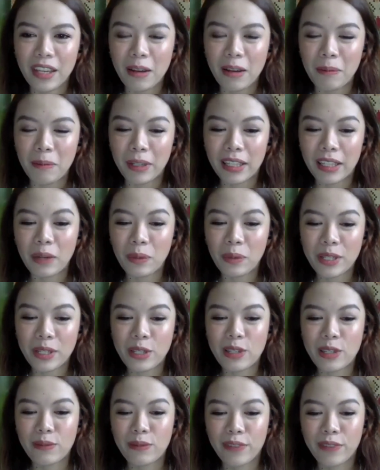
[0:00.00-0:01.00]
But I was
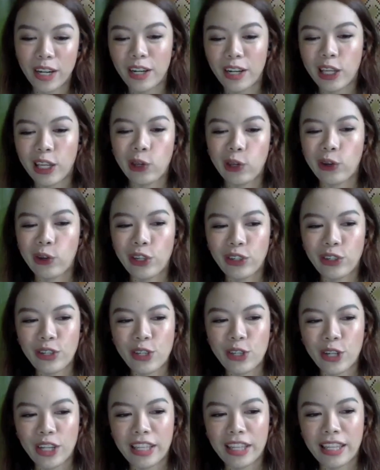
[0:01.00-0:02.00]
very curious
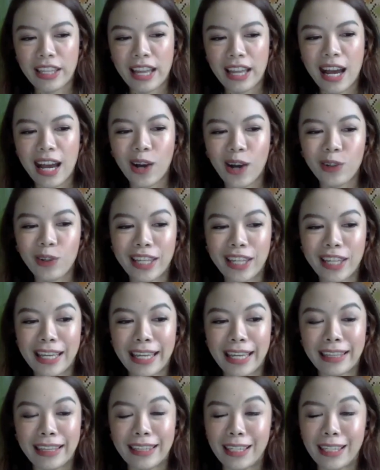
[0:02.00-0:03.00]
on how they get